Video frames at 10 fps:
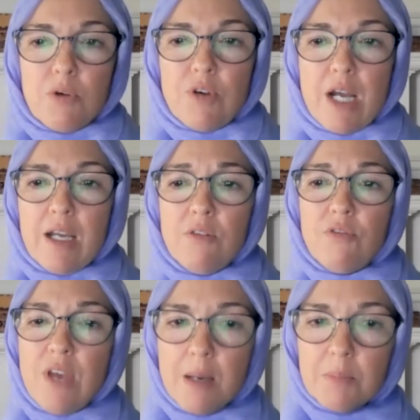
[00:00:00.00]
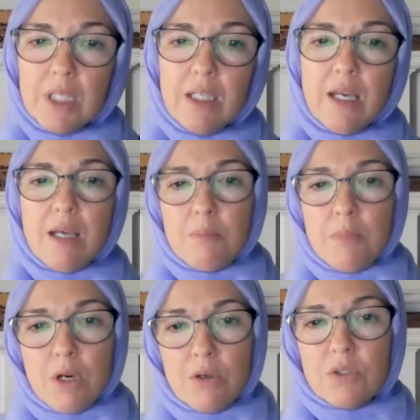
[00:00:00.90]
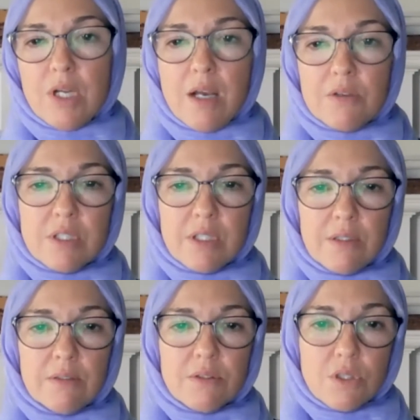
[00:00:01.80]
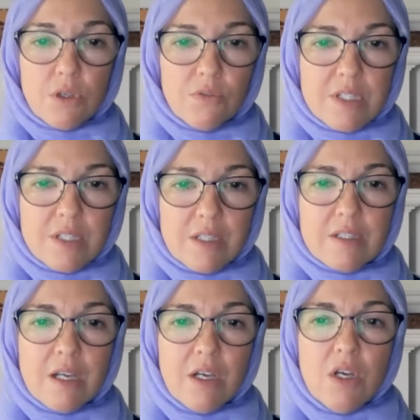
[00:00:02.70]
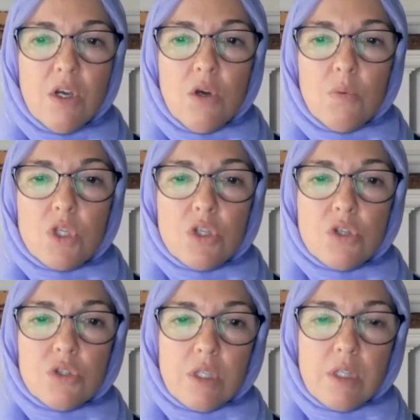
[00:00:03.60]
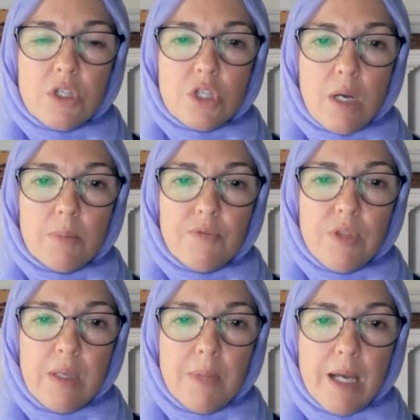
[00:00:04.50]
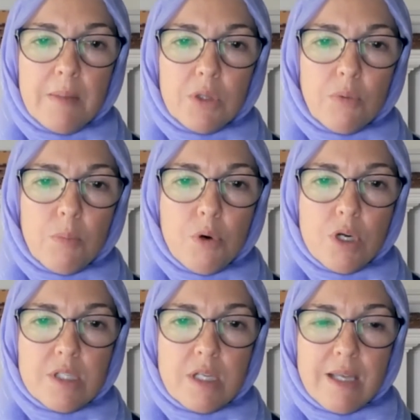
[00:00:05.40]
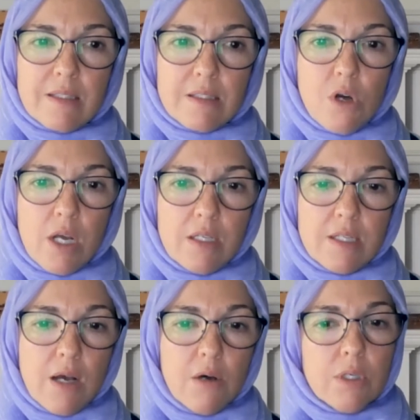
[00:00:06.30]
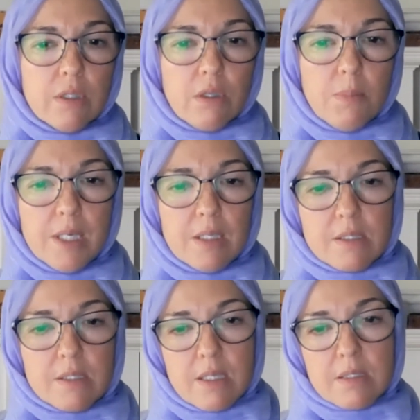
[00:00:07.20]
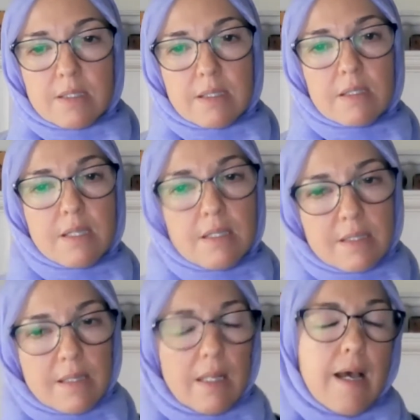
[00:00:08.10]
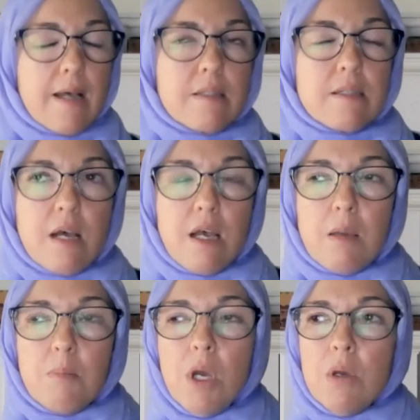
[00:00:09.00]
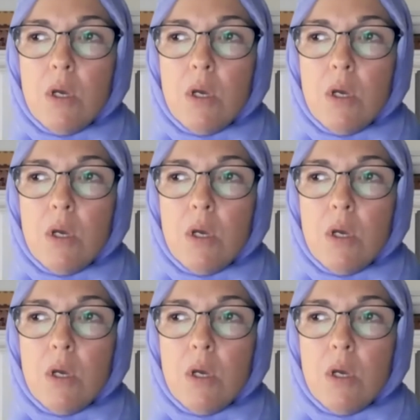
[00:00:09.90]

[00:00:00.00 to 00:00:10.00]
provide family and marital counseling services, which is usually the job of the imam. And the report said that's gone down a little bit since the last time.